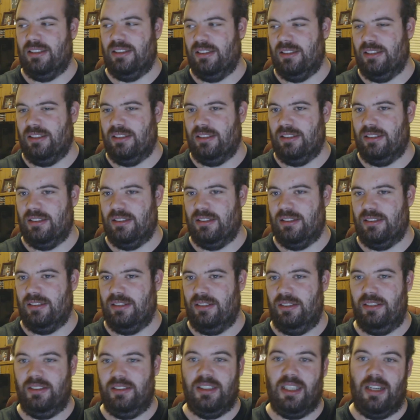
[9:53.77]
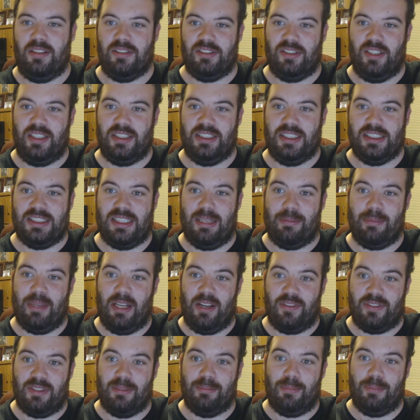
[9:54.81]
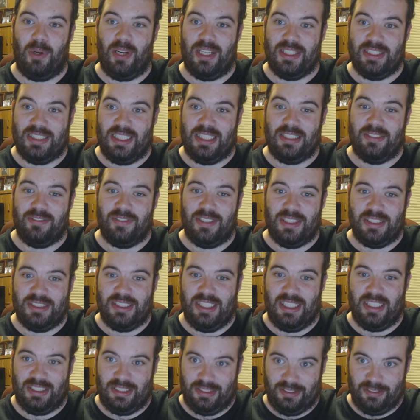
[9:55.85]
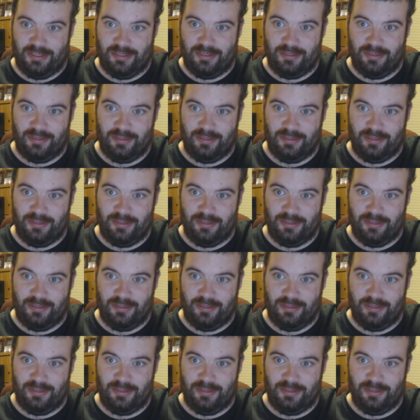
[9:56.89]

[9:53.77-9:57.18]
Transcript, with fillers: I was like, does that mean I have to buy DVD?